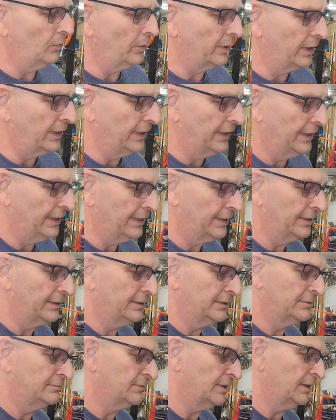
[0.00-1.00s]
went
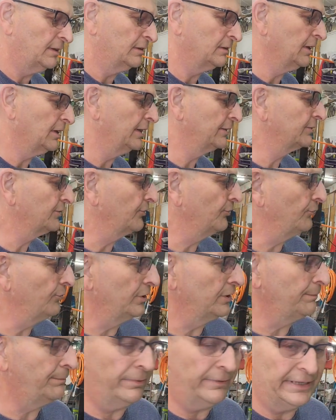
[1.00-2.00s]
ahead and got the
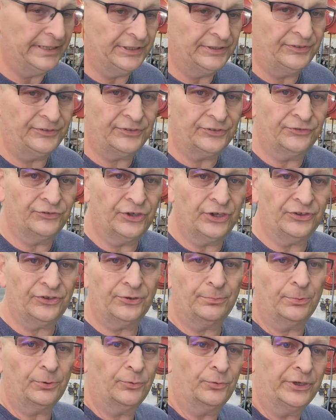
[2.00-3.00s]
3-piece
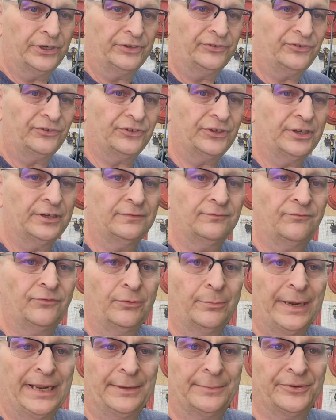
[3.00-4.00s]
adjustable wrench set
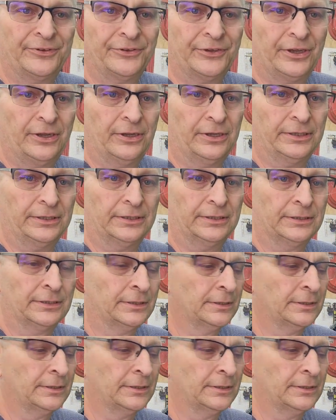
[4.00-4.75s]
from Amazon.